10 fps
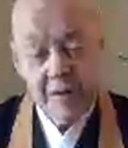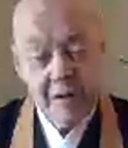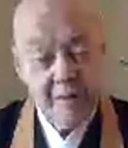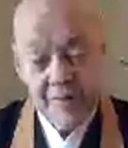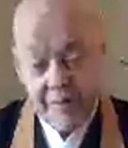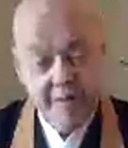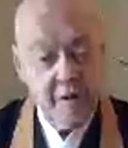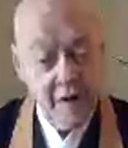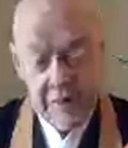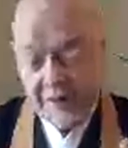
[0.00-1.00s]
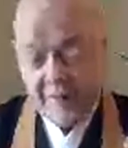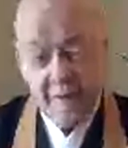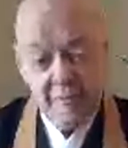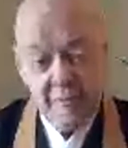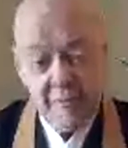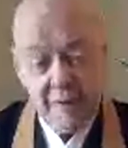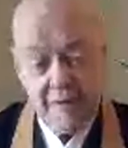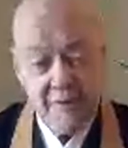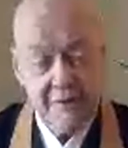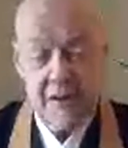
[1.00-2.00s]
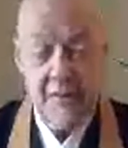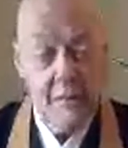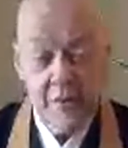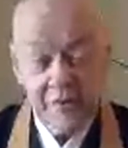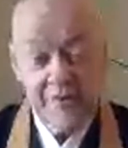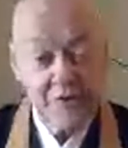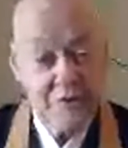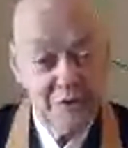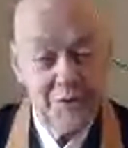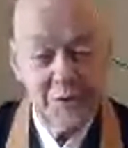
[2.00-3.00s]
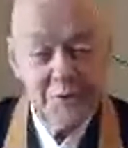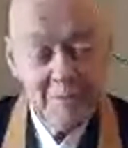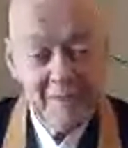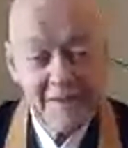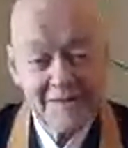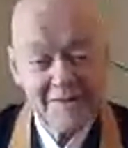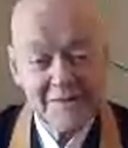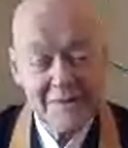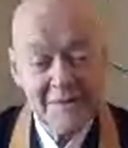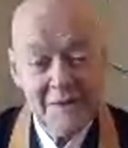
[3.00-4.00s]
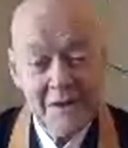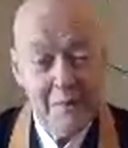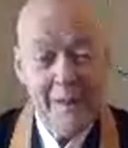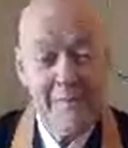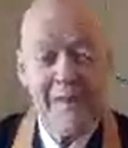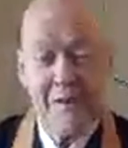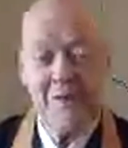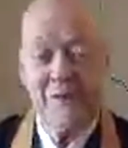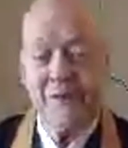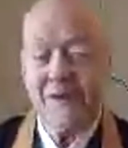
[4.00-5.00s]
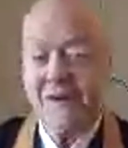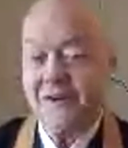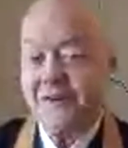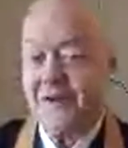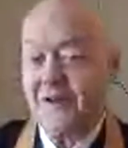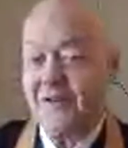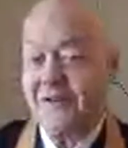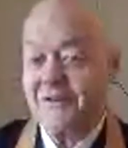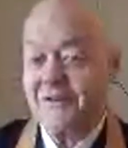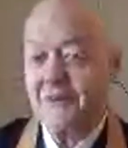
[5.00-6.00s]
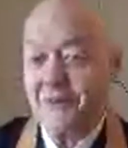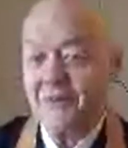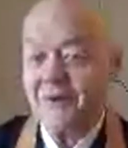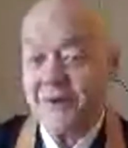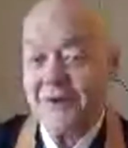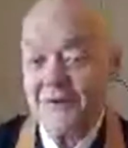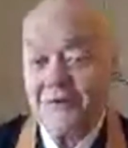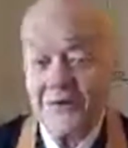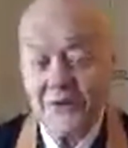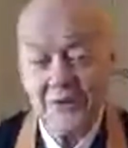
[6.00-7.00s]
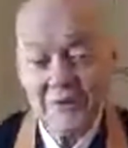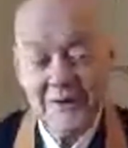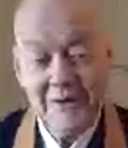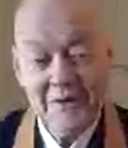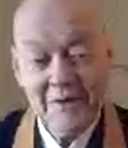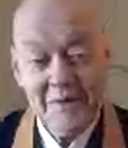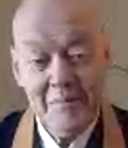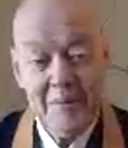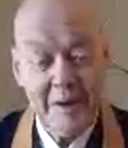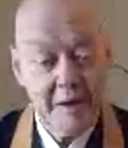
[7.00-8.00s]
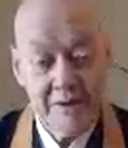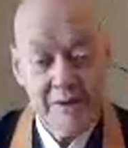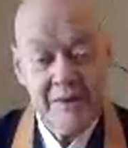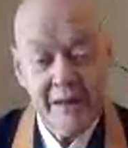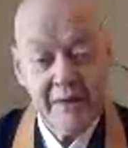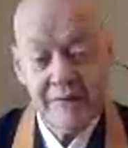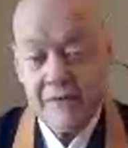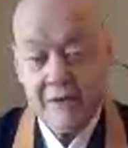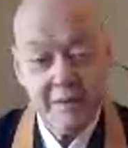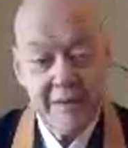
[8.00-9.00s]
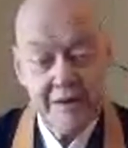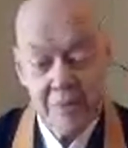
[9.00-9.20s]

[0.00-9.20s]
all about them, to tell them what they should do. It might make you feel good to tell someone what they should do, but it's not fundamentally. You're